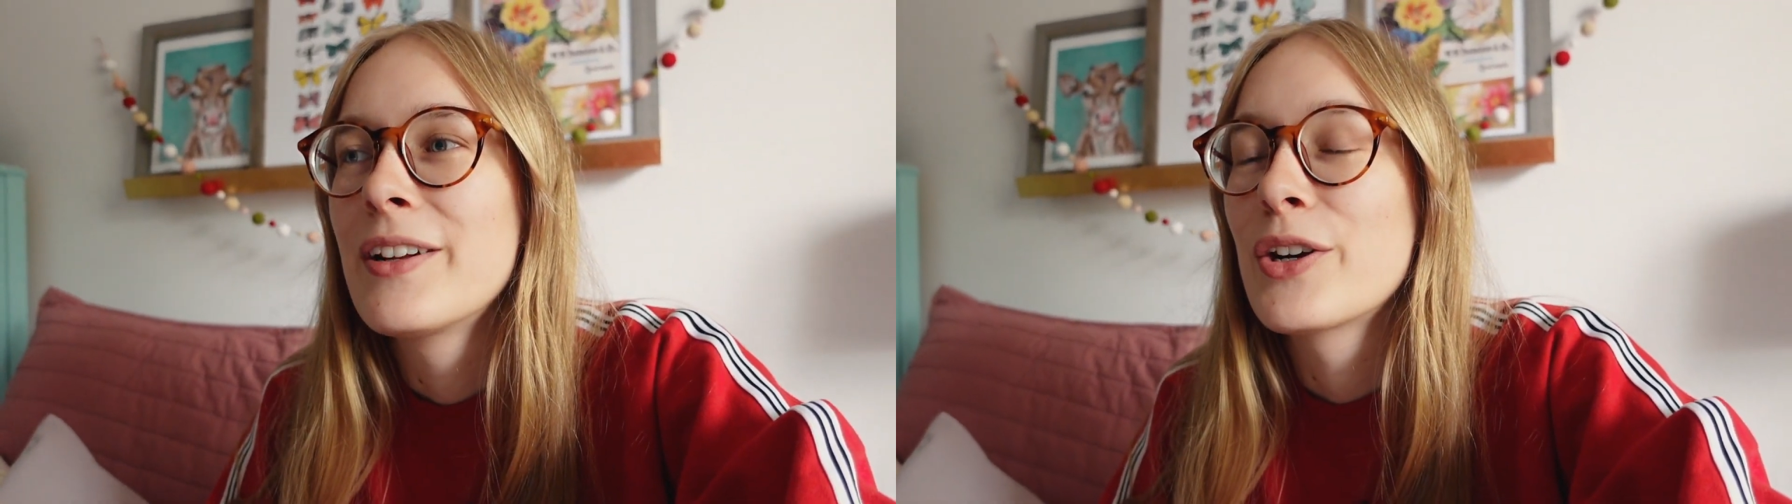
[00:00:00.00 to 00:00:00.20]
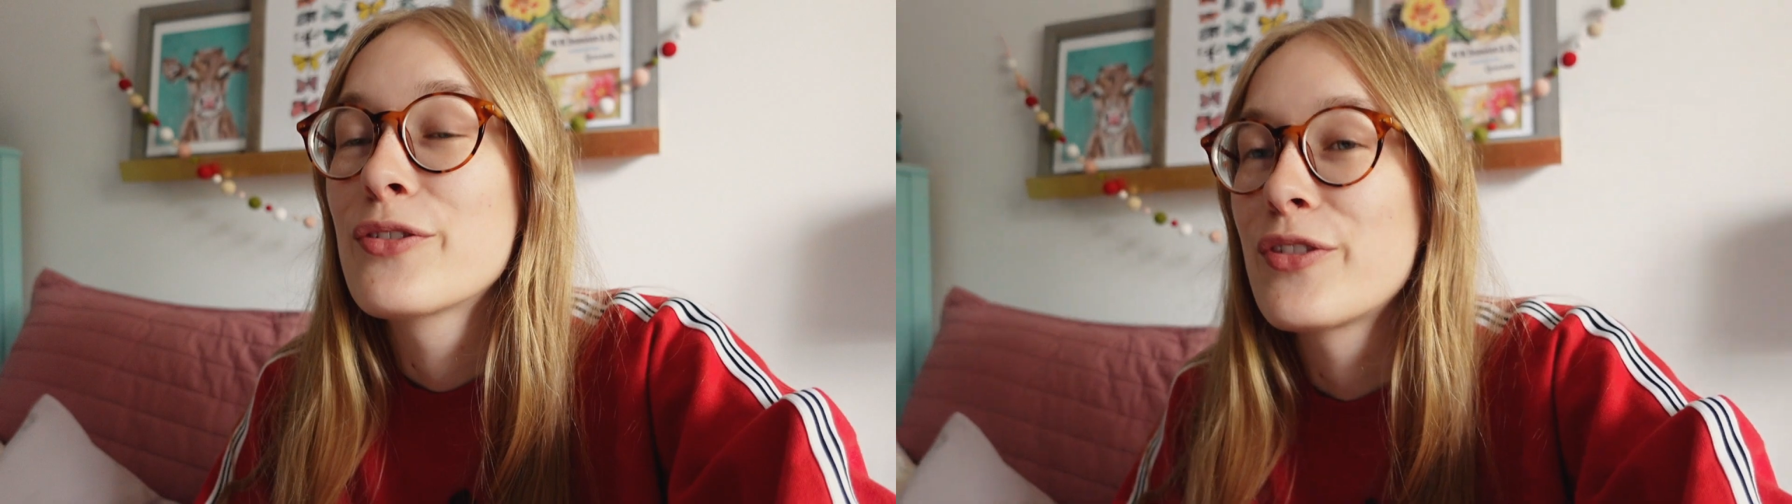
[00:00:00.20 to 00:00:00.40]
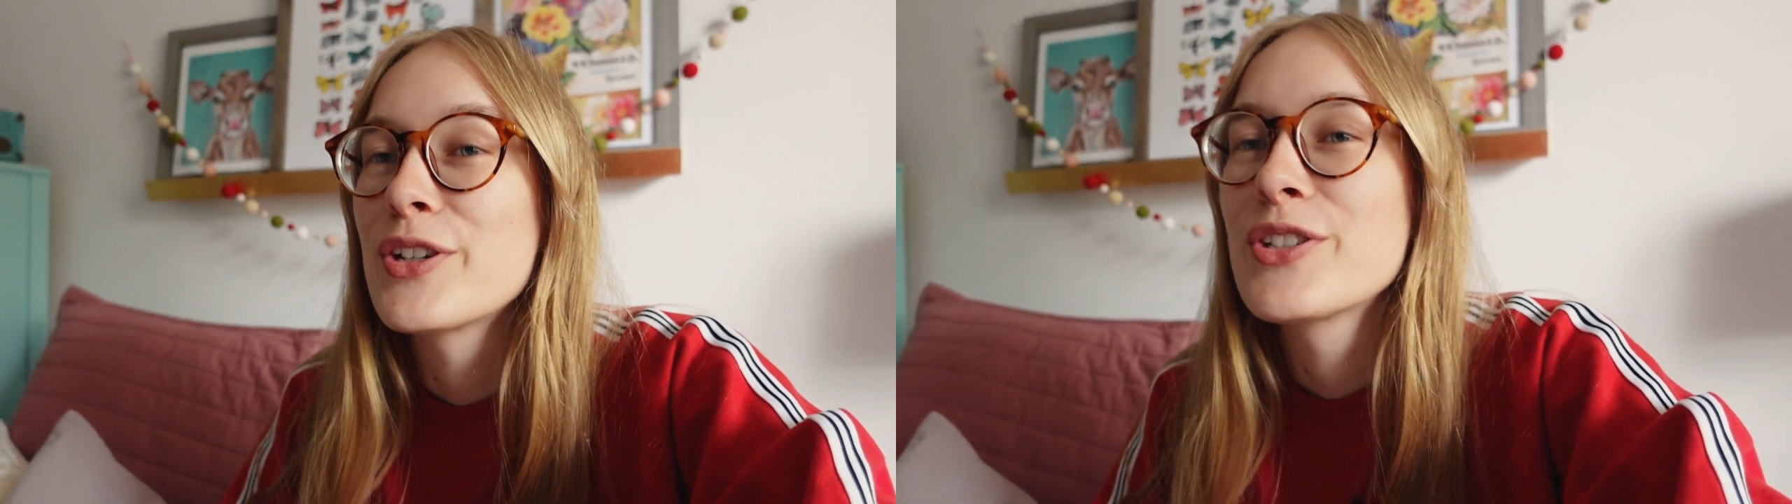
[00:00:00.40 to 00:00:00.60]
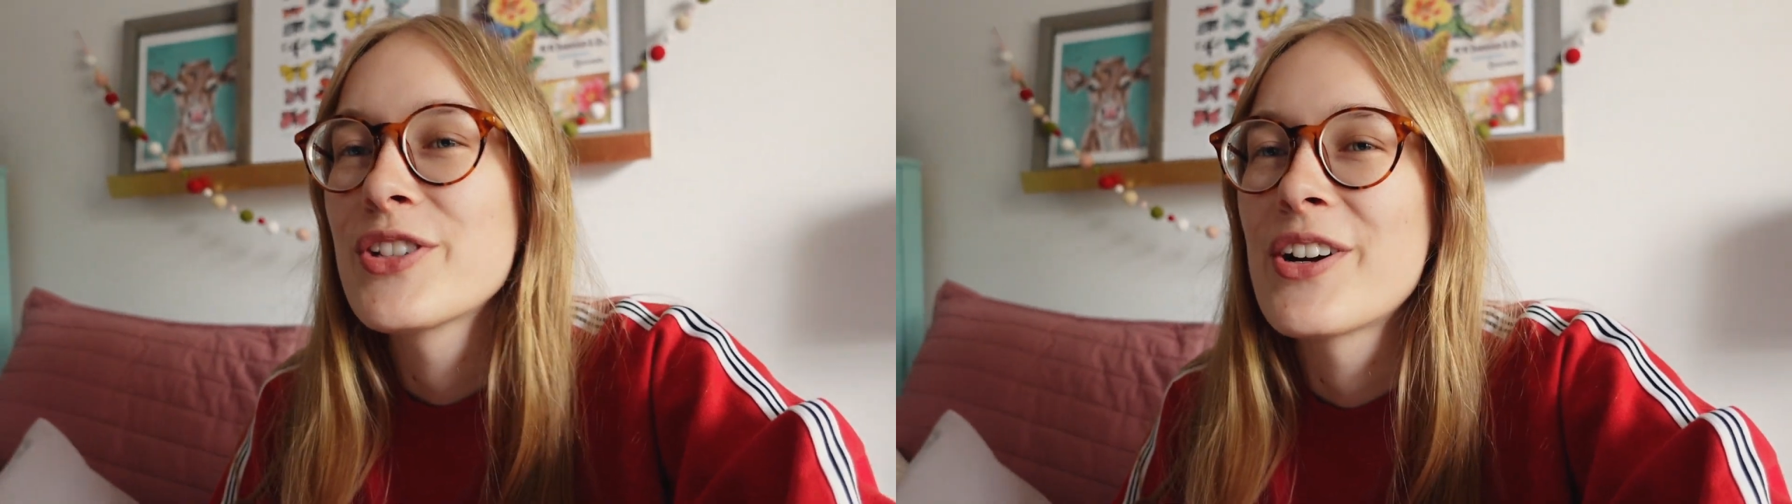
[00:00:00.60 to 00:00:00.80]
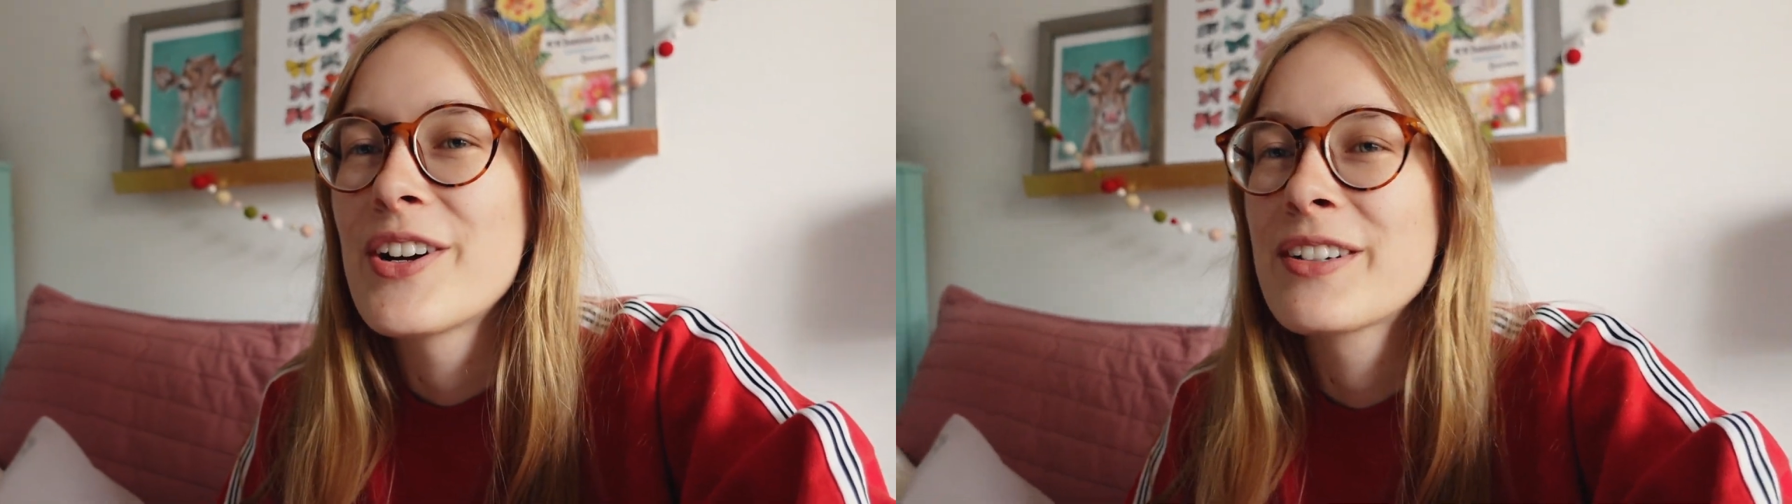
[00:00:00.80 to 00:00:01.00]
her first
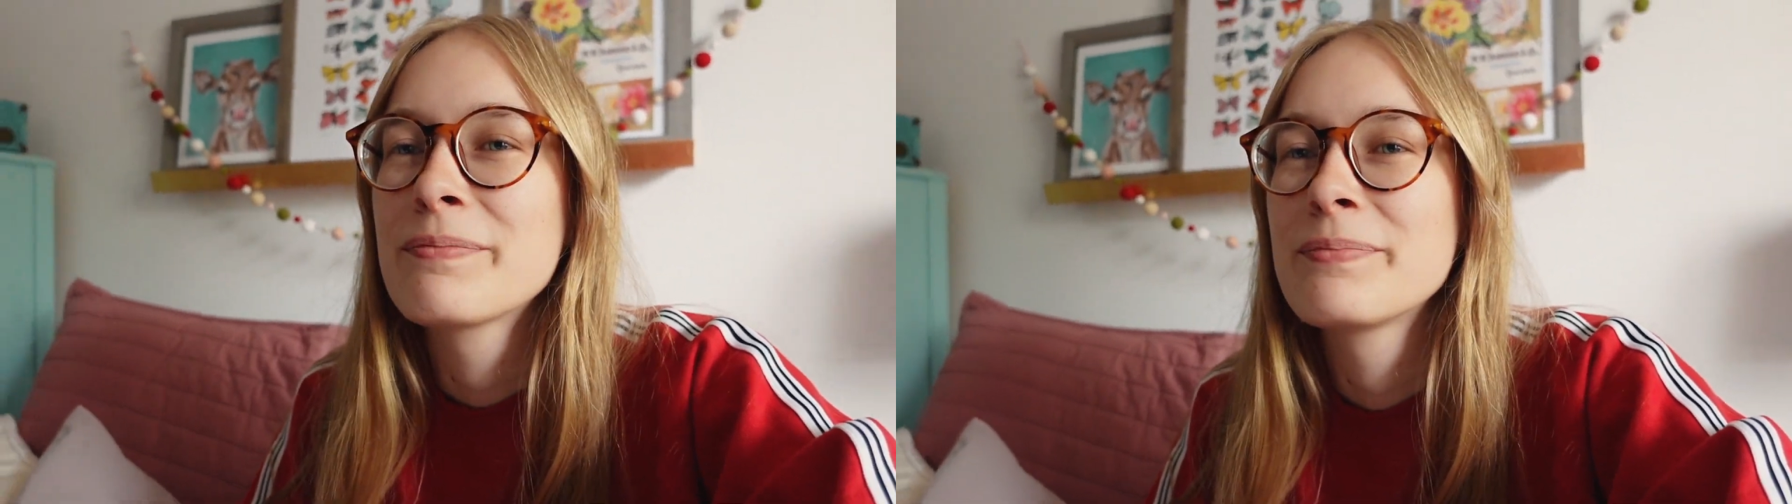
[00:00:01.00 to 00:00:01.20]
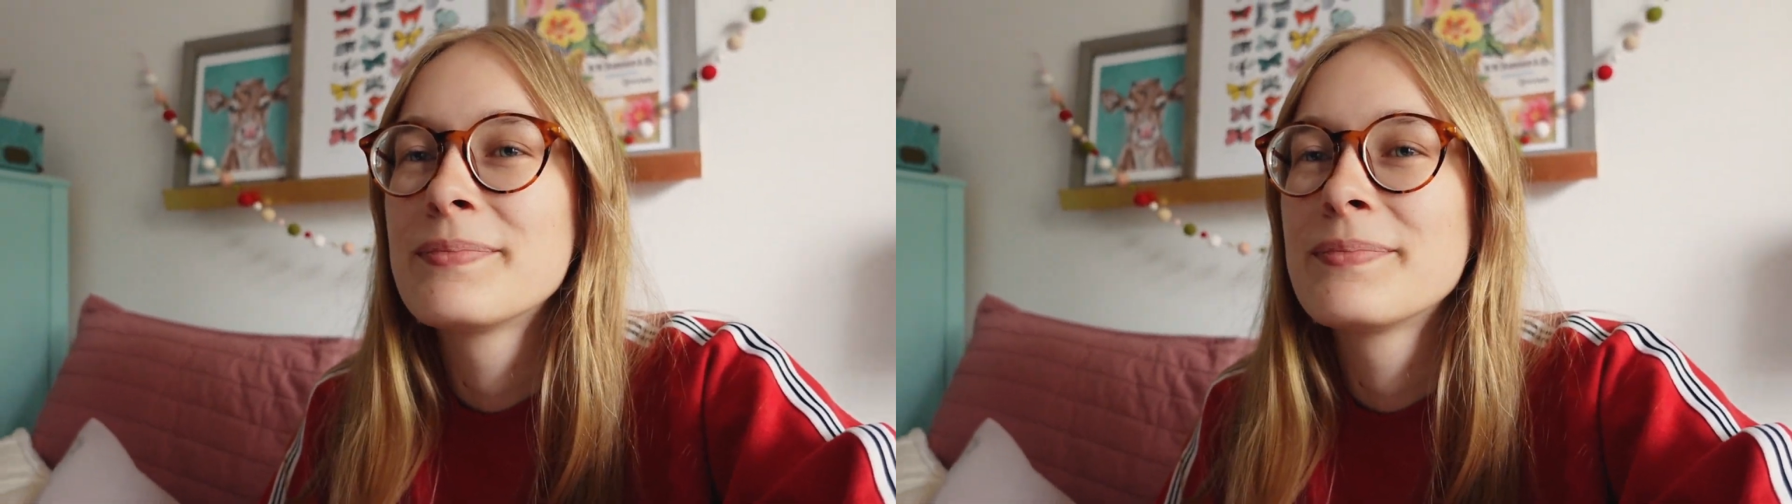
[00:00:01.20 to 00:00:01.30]
song?